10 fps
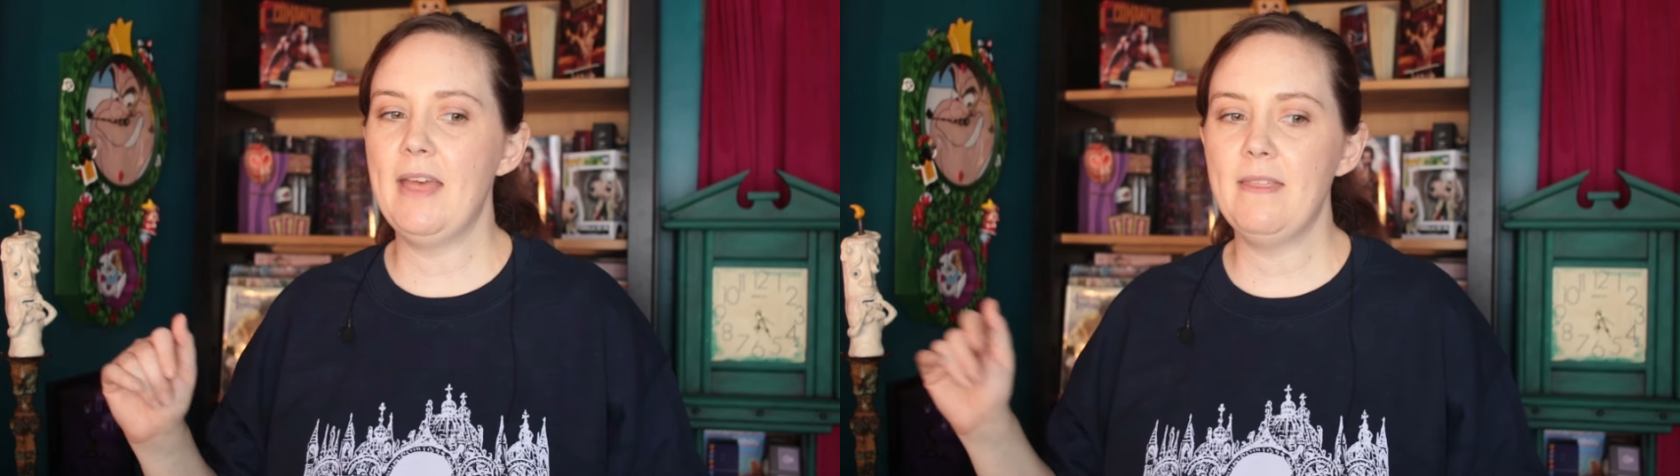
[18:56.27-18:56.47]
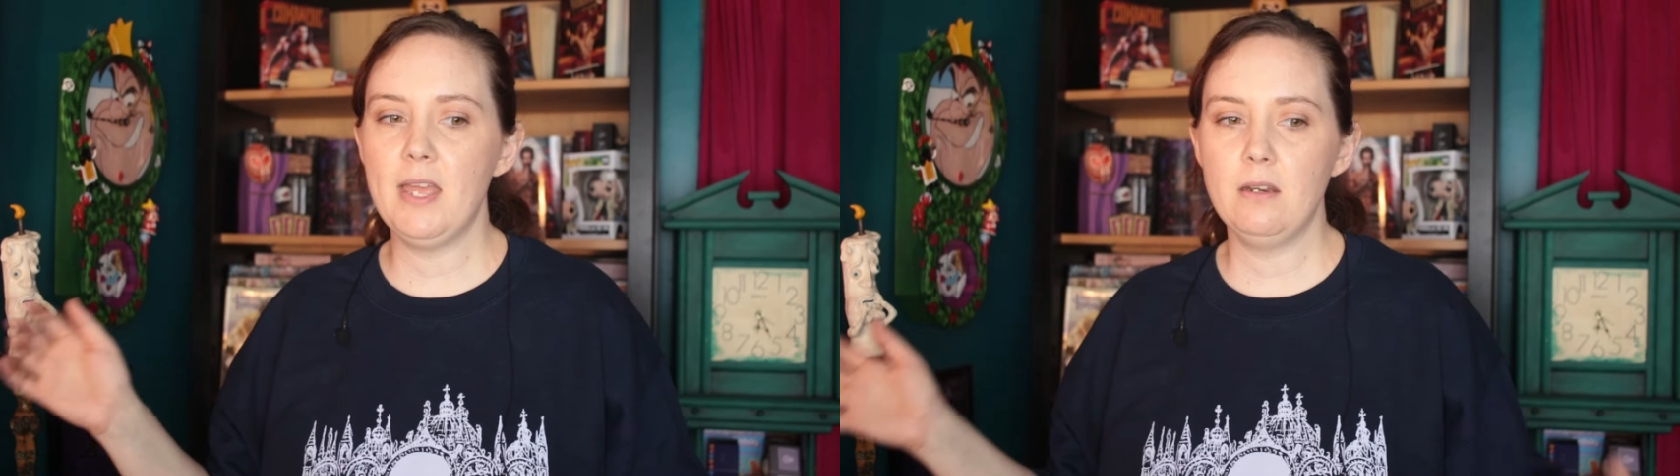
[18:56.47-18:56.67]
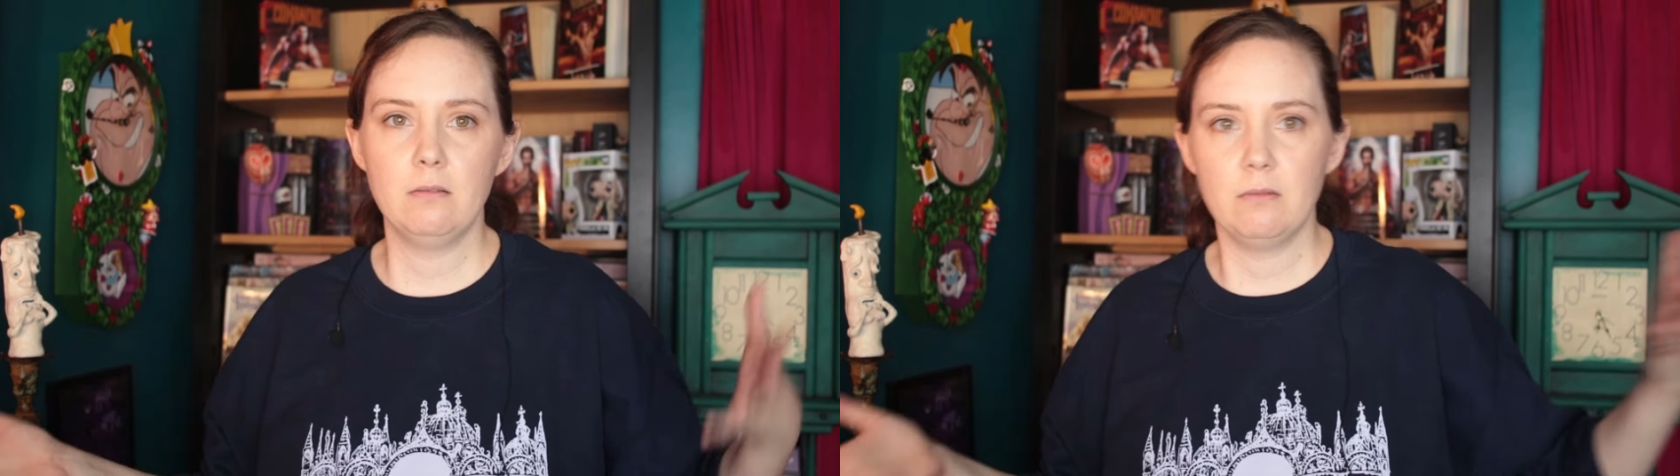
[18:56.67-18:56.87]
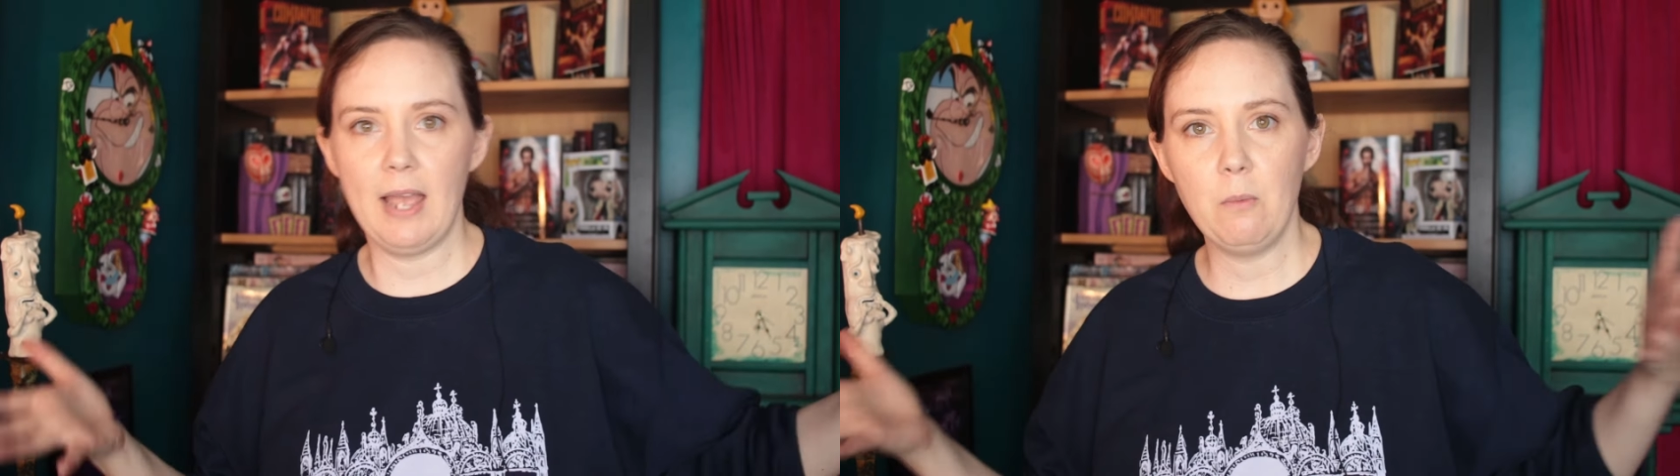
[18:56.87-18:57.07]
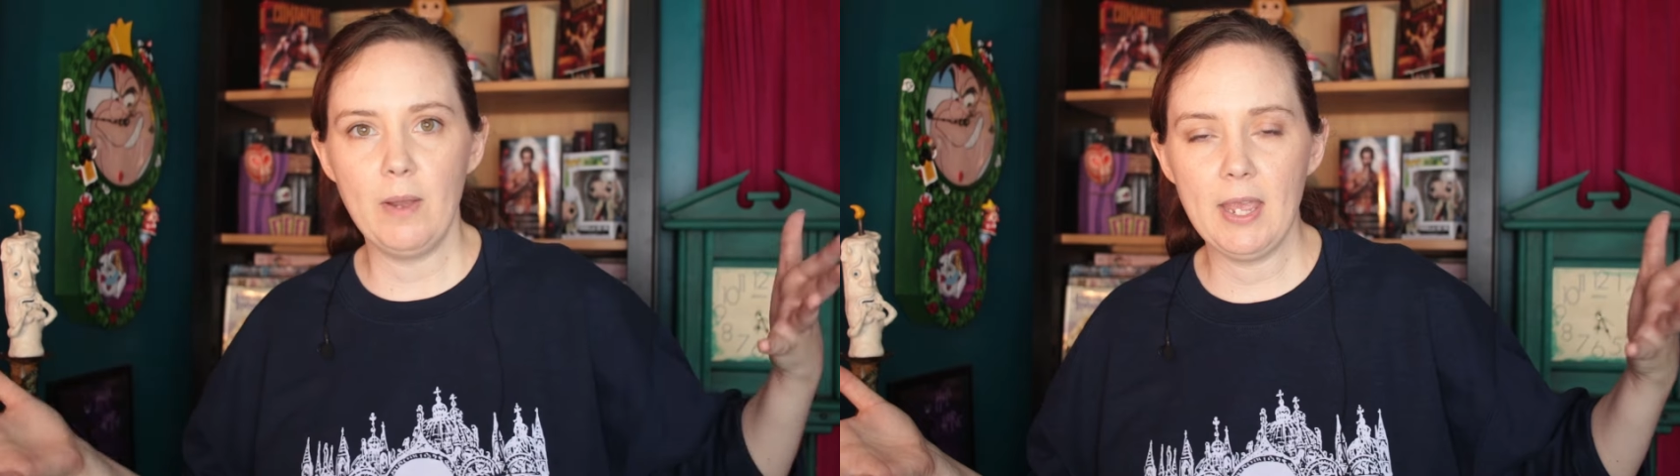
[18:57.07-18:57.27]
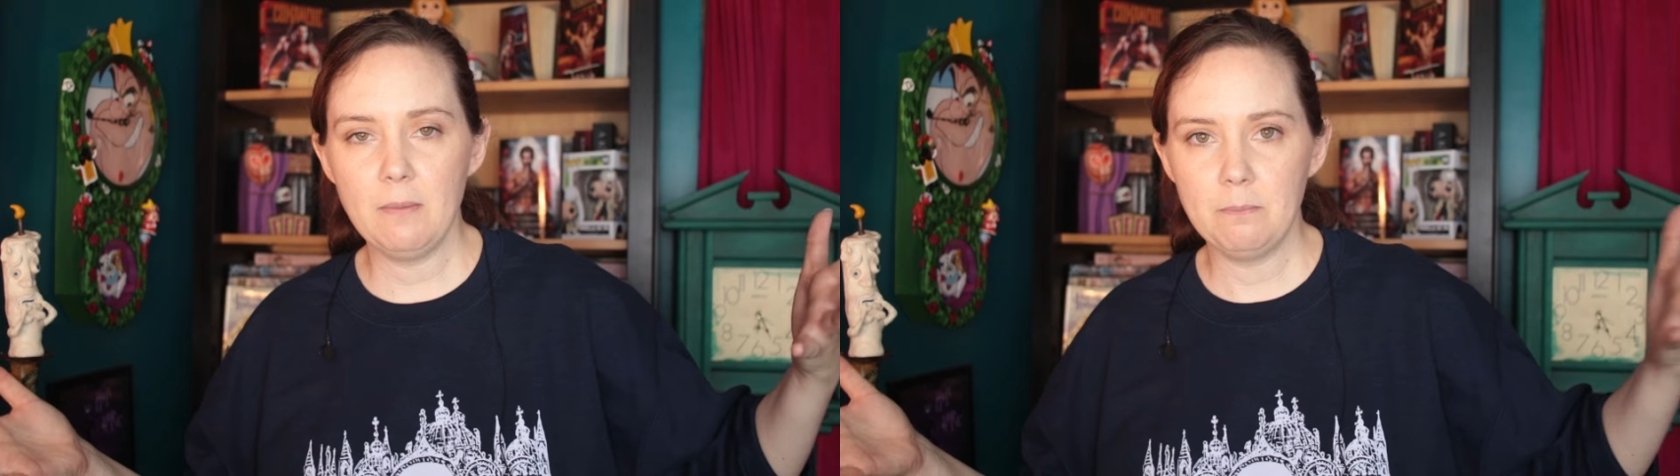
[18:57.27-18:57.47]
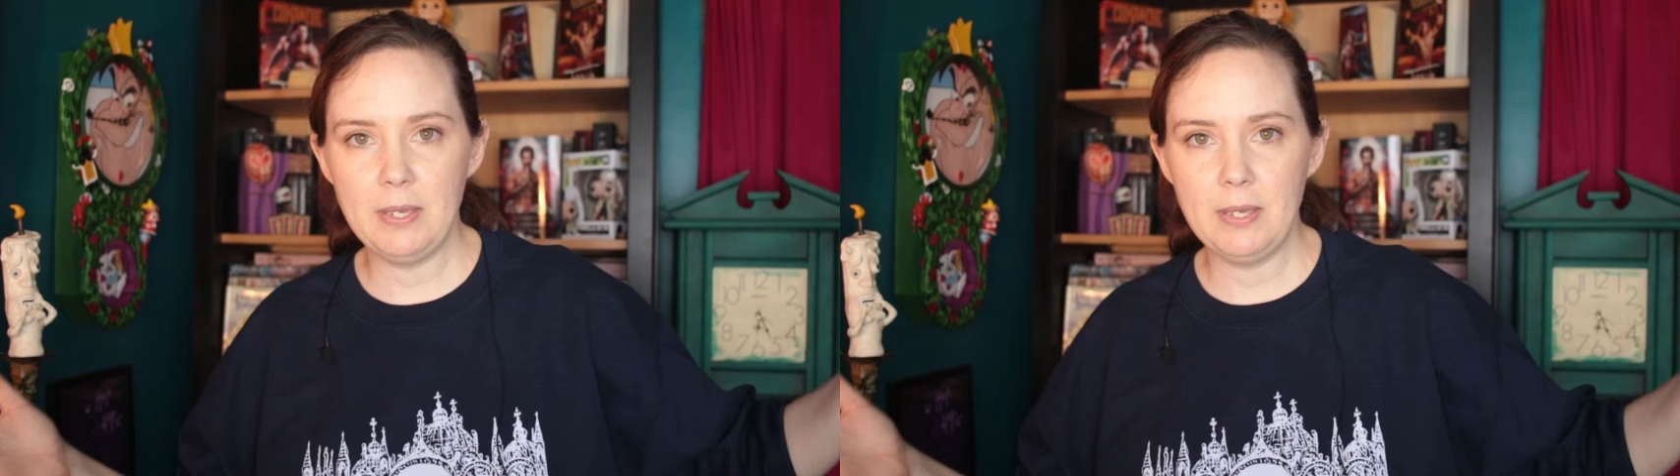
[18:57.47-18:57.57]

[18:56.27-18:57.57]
And then that way